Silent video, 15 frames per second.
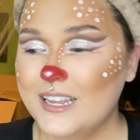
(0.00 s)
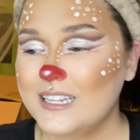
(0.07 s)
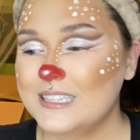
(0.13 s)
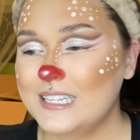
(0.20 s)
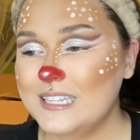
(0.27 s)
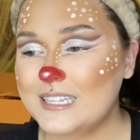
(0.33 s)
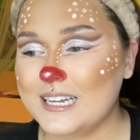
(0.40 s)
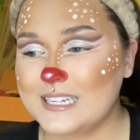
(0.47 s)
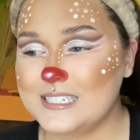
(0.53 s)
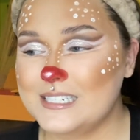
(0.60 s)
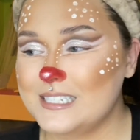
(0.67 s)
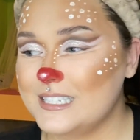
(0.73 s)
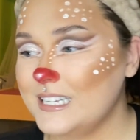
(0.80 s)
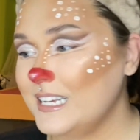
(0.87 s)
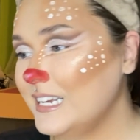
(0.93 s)
The last
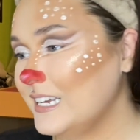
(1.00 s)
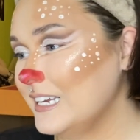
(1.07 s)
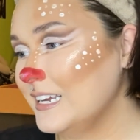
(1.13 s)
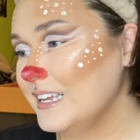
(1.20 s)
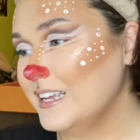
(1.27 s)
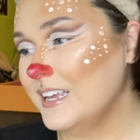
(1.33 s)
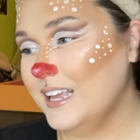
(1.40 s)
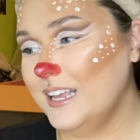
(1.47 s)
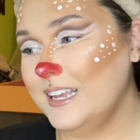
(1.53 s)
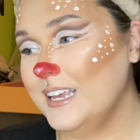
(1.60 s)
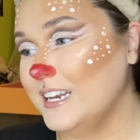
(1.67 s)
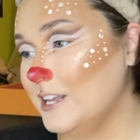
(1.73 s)
thing, again,